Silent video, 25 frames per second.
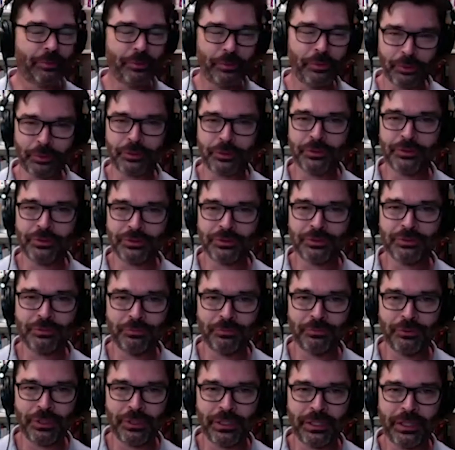
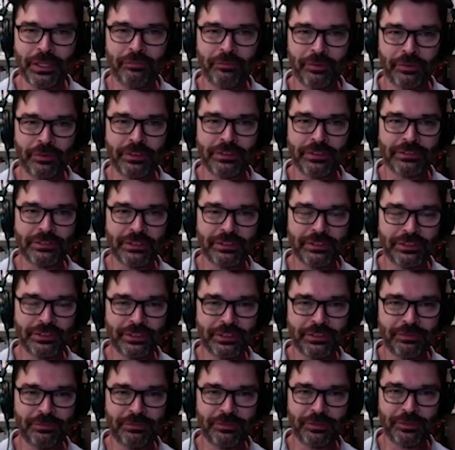orchids really are very
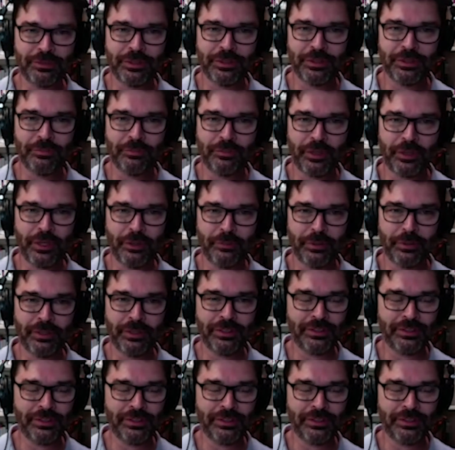sensitive to their environment,